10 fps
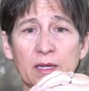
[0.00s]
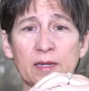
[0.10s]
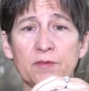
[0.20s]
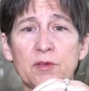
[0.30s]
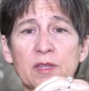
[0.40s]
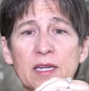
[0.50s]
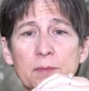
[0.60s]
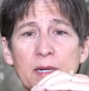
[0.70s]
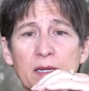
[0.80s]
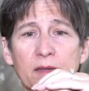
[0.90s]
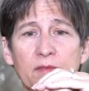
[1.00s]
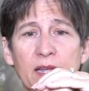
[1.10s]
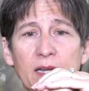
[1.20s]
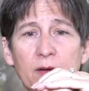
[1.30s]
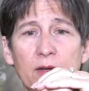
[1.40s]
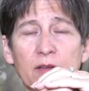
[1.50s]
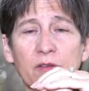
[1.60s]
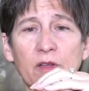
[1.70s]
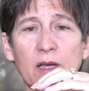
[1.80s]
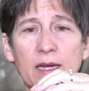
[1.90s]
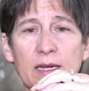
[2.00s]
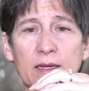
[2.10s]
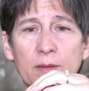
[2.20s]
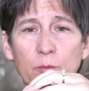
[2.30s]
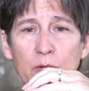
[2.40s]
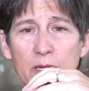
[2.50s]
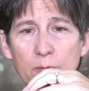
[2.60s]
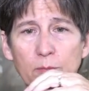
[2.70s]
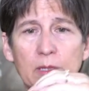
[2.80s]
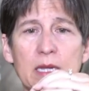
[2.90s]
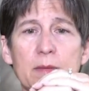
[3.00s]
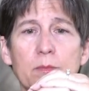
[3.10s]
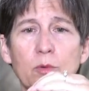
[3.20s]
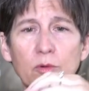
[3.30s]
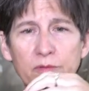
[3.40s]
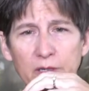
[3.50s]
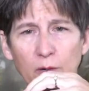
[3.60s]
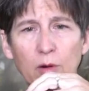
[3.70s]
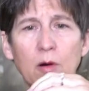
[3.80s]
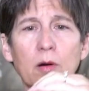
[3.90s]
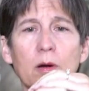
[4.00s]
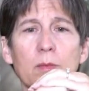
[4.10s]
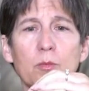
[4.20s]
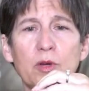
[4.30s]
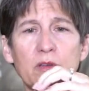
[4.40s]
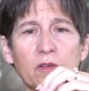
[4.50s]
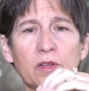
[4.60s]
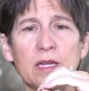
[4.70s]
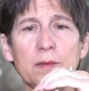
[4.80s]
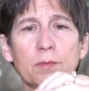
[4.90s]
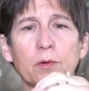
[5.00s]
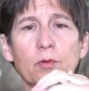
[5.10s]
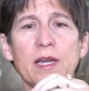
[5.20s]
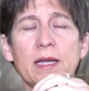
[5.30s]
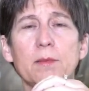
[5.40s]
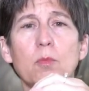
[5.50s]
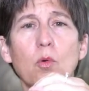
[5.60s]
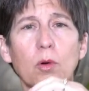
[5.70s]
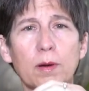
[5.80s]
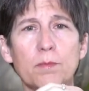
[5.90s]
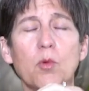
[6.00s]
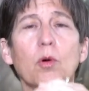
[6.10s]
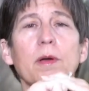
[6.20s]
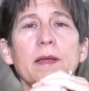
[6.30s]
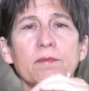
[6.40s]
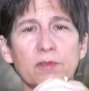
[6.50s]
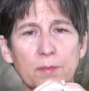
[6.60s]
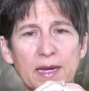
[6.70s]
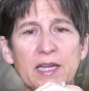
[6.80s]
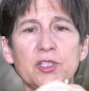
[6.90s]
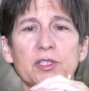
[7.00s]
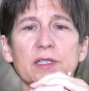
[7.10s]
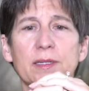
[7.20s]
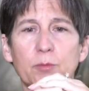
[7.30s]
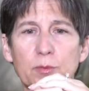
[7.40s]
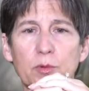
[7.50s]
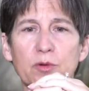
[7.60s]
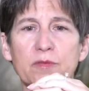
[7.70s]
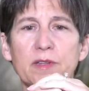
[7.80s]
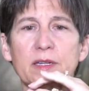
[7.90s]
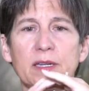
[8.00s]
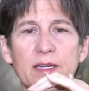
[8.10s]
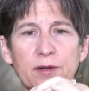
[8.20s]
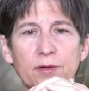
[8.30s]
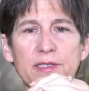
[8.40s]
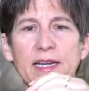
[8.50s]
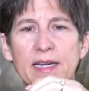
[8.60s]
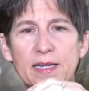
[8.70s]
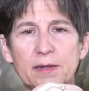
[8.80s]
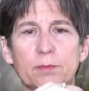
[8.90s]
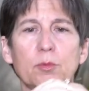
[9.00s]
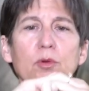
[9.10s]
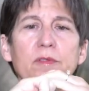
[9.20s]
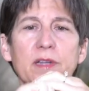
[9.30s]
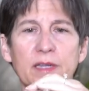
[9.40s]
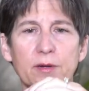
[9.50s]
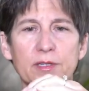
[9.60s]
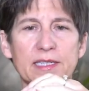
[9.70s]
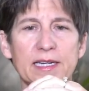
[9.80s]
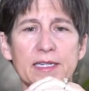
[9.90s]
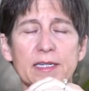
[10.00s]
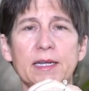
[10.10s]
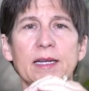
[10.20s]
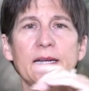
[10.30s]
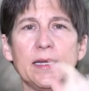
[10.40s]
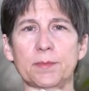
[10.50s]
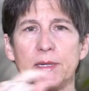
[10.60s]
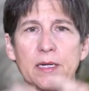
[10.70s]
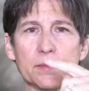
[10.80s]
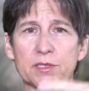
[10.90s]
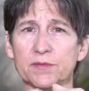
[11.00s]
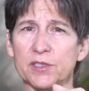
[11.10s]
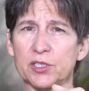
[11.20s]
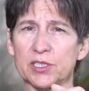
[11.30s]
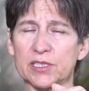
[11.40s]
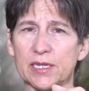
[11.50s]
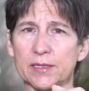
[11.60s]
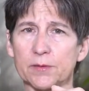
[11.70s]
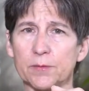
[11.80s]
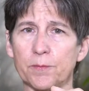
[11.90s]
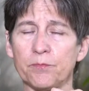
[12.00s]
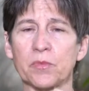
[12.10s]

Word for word: If you think about it, if that area is tight and we keep moving our arm, we just keep creating more and more inflammation and we move it and irritate it and move it and irritate it and it becomes a vicious cycle.